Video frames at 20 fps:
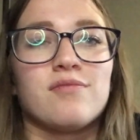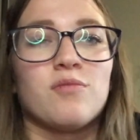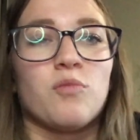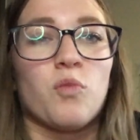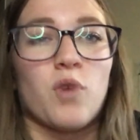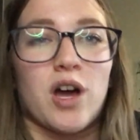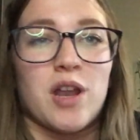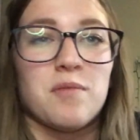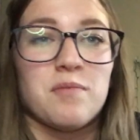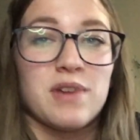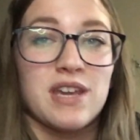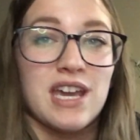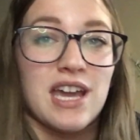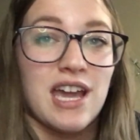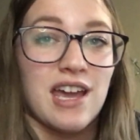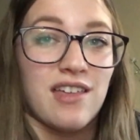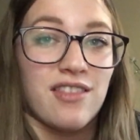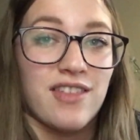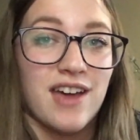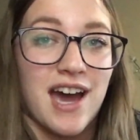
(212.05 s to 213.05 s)
One
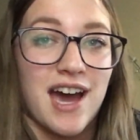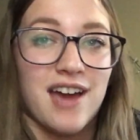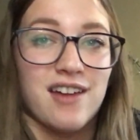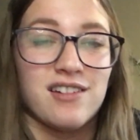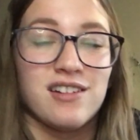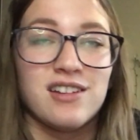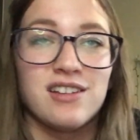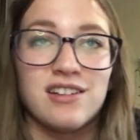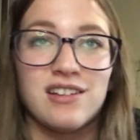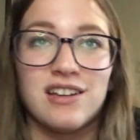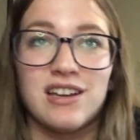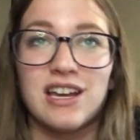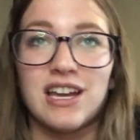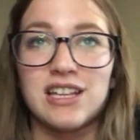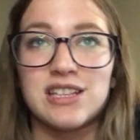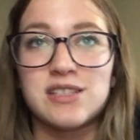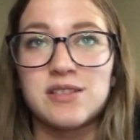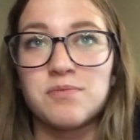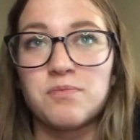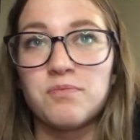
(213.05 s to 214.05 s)
being that
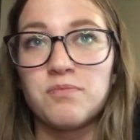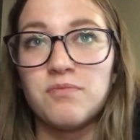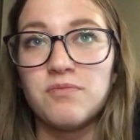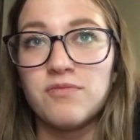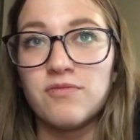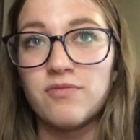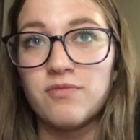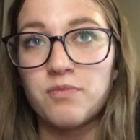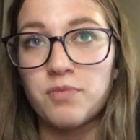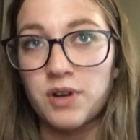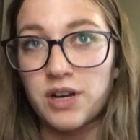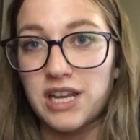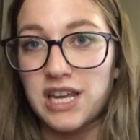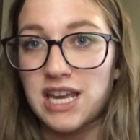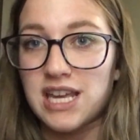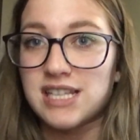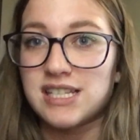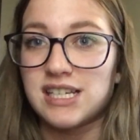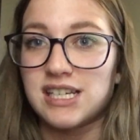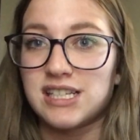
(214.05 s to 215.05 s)
it's pretty
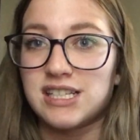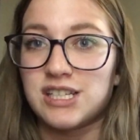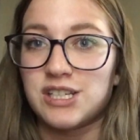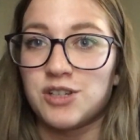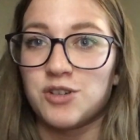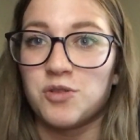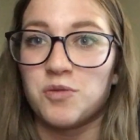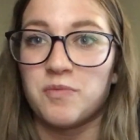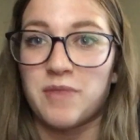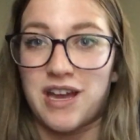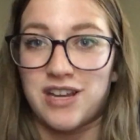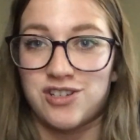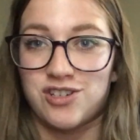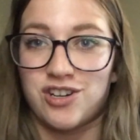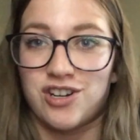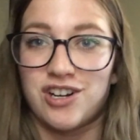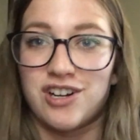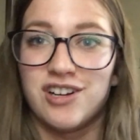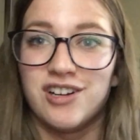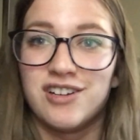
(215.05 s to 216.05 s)
easy to
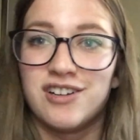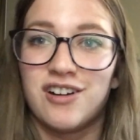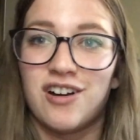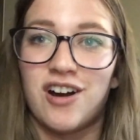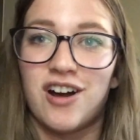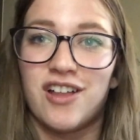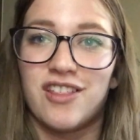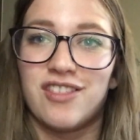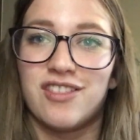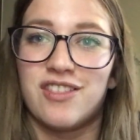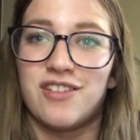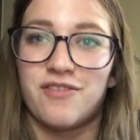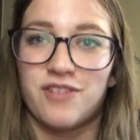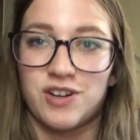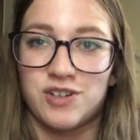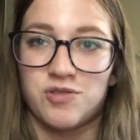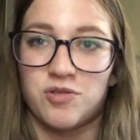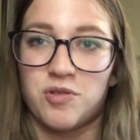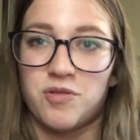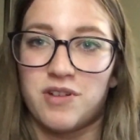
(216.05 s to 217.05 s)
measure on the
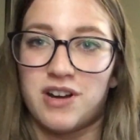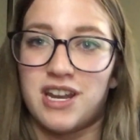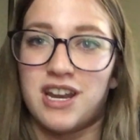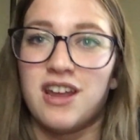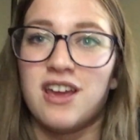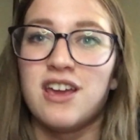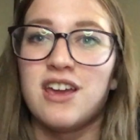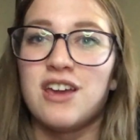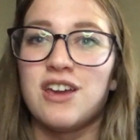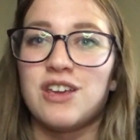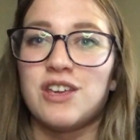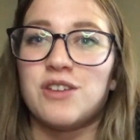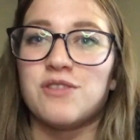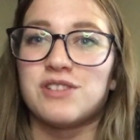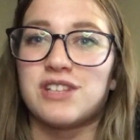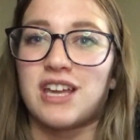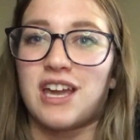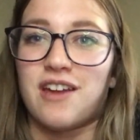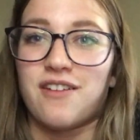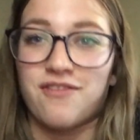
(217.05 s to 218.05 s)
virtual one.
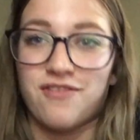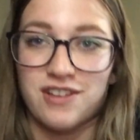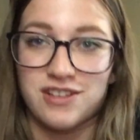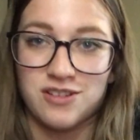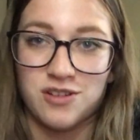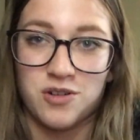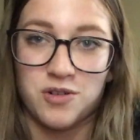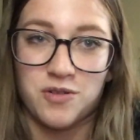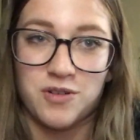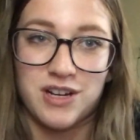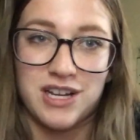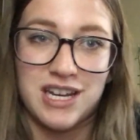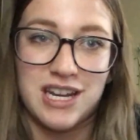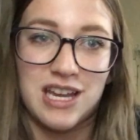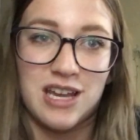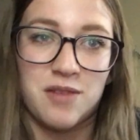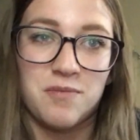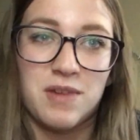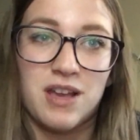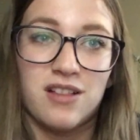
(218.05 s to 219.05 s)
Using a physical one,
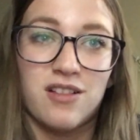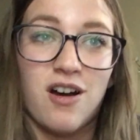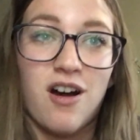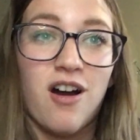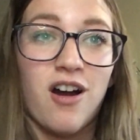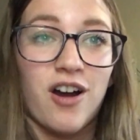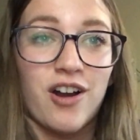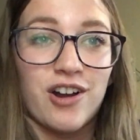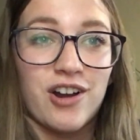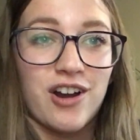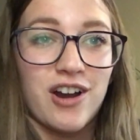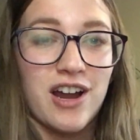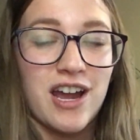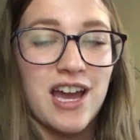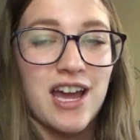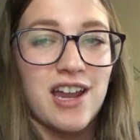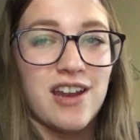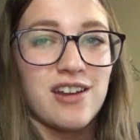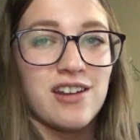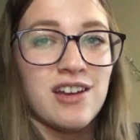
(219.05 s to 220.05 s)
it can be a lot harder,
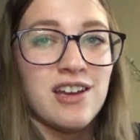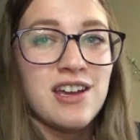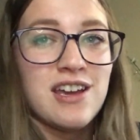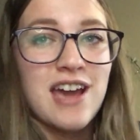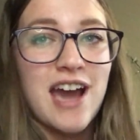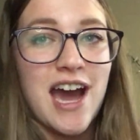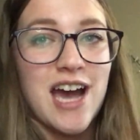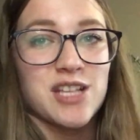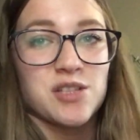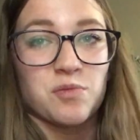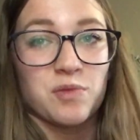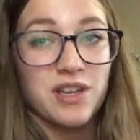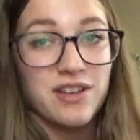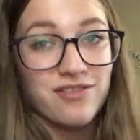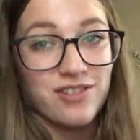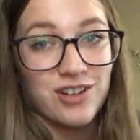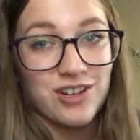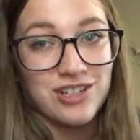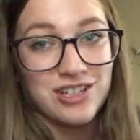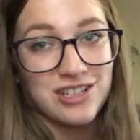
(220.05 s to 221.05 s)
and as we've
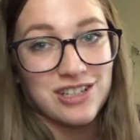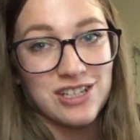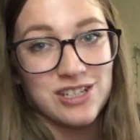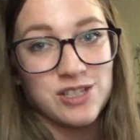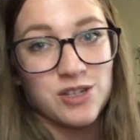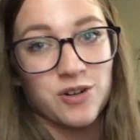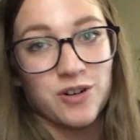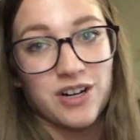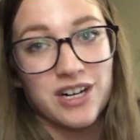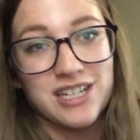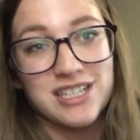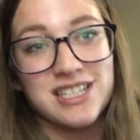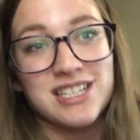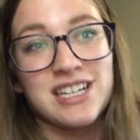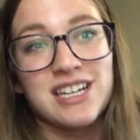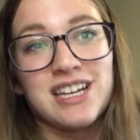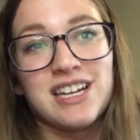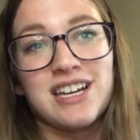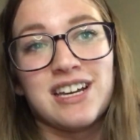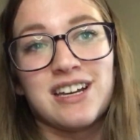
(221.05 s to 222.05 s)
learned in this course,
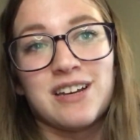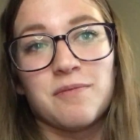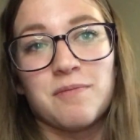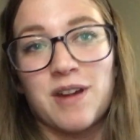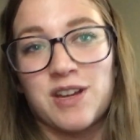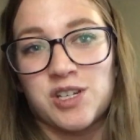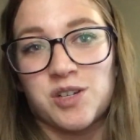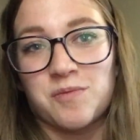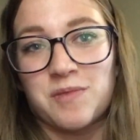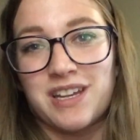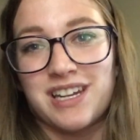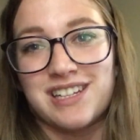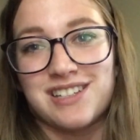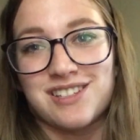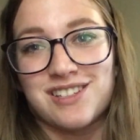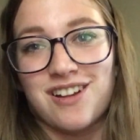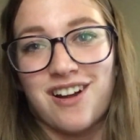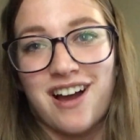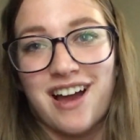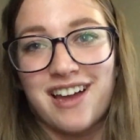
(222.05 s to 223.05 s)
measurement is
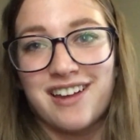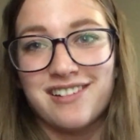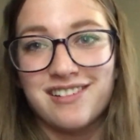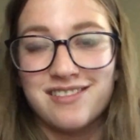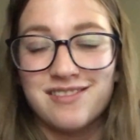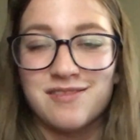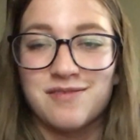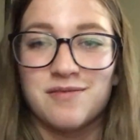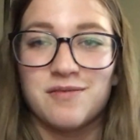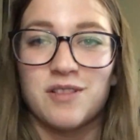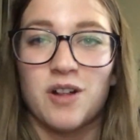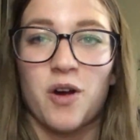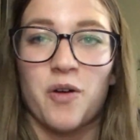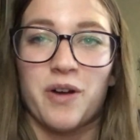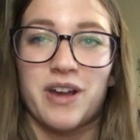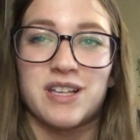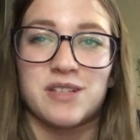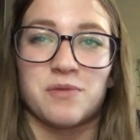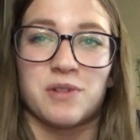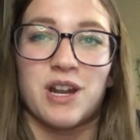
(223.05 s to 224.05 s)
not
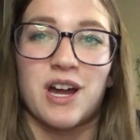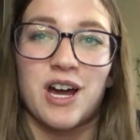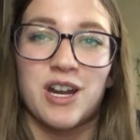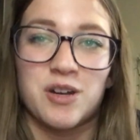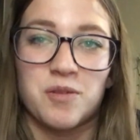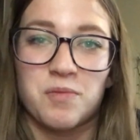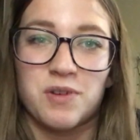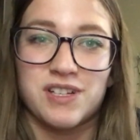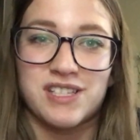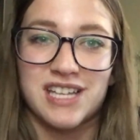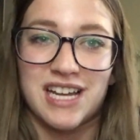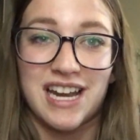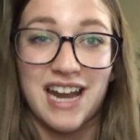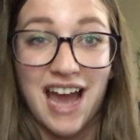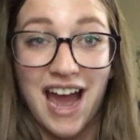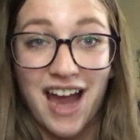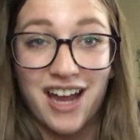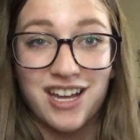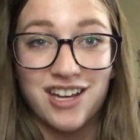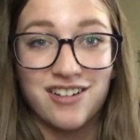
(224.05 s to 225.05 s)
always 100%
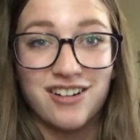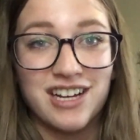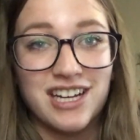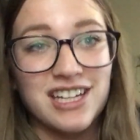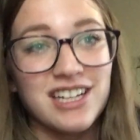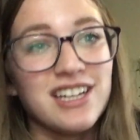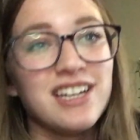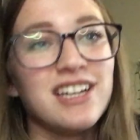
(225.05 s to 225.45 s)
accurate.